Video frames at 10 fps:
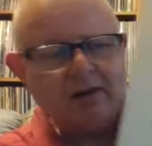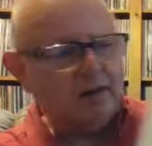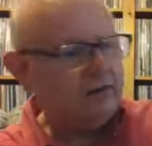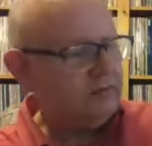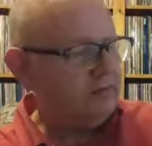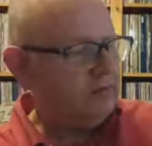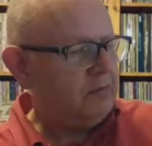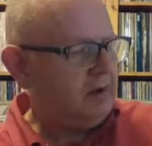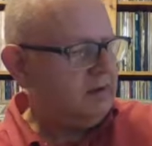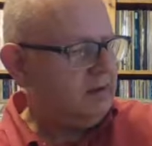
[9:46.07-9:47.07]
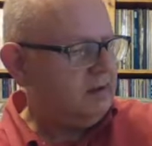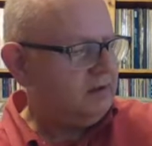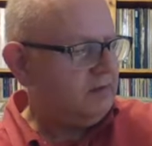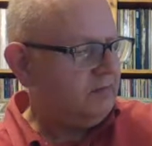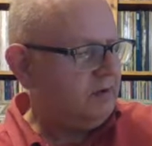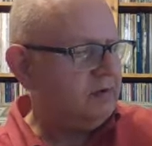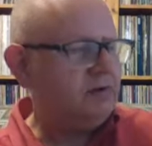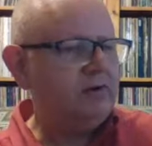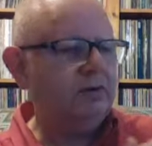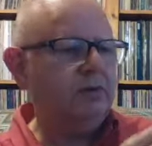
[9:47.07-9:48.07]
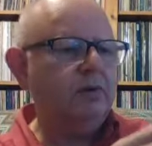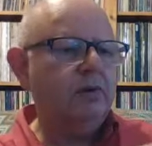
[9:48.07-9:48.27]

This is from 1972.